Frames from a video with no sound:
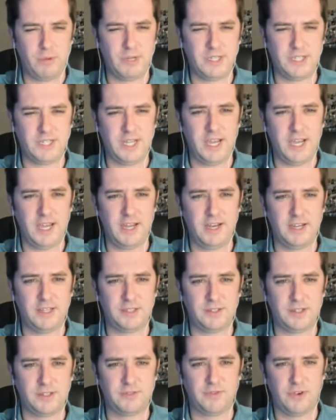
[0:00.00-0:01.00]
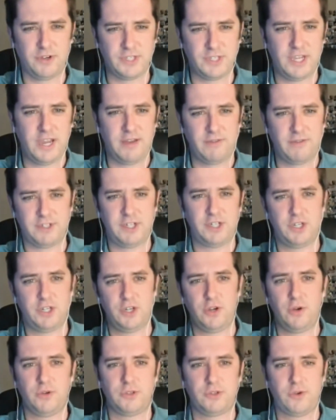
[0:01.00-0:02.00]
we stand as far as the conversation
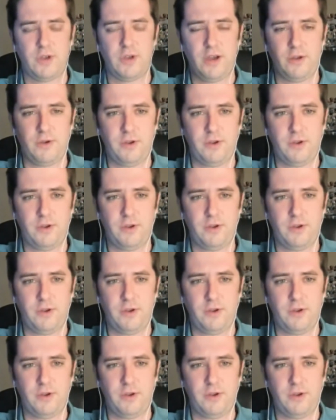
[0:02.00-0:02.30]
goes around